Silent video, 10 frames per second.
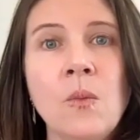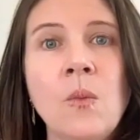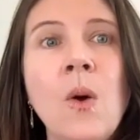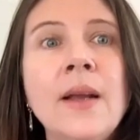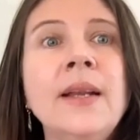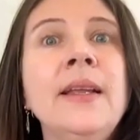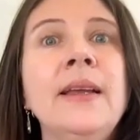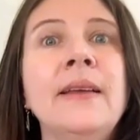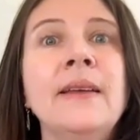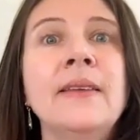what it
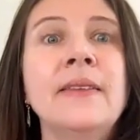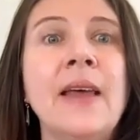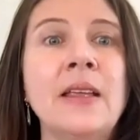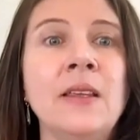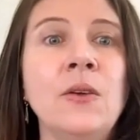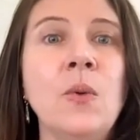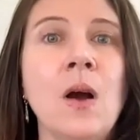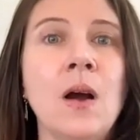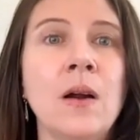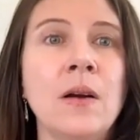is that you
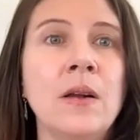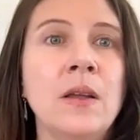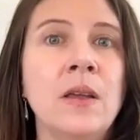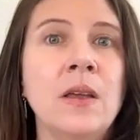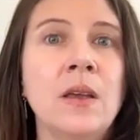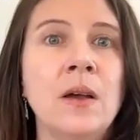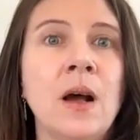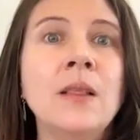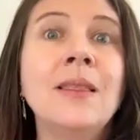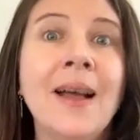are
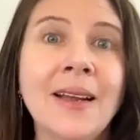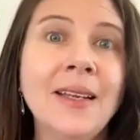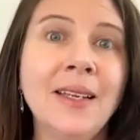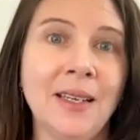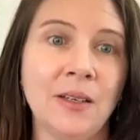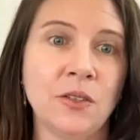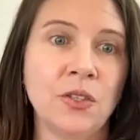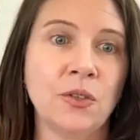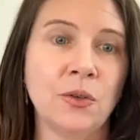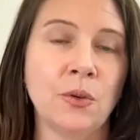aligning
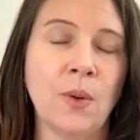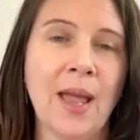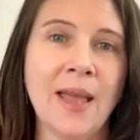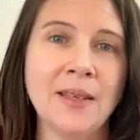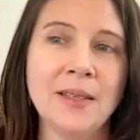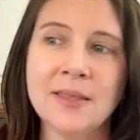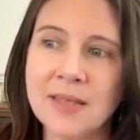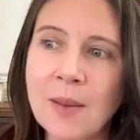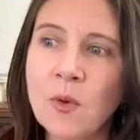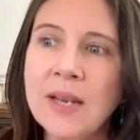to. And in
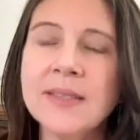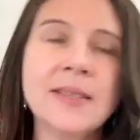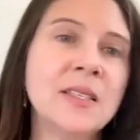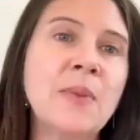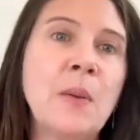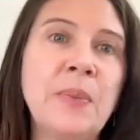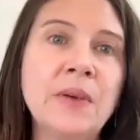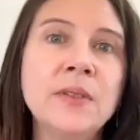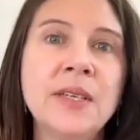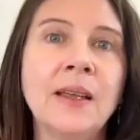some ways, it's about
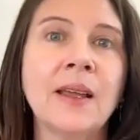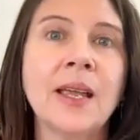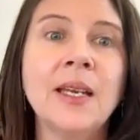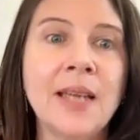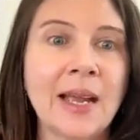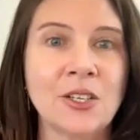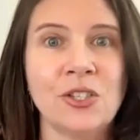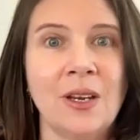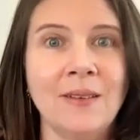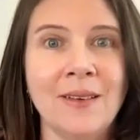building a
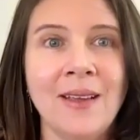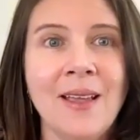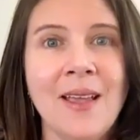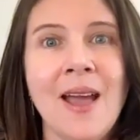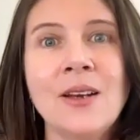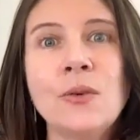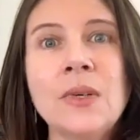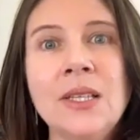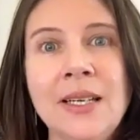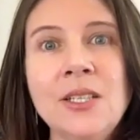connection and a
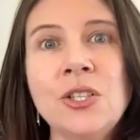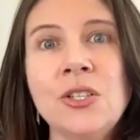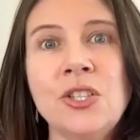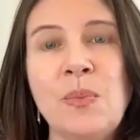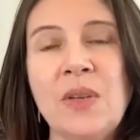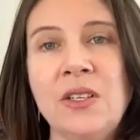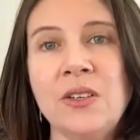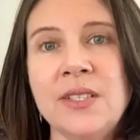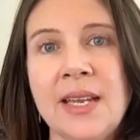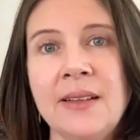relationship in
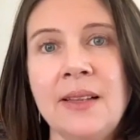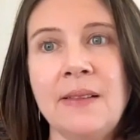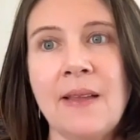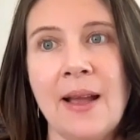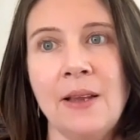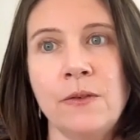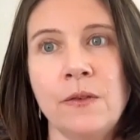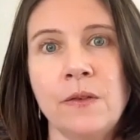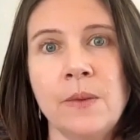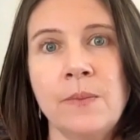your daily
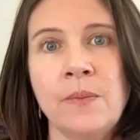life.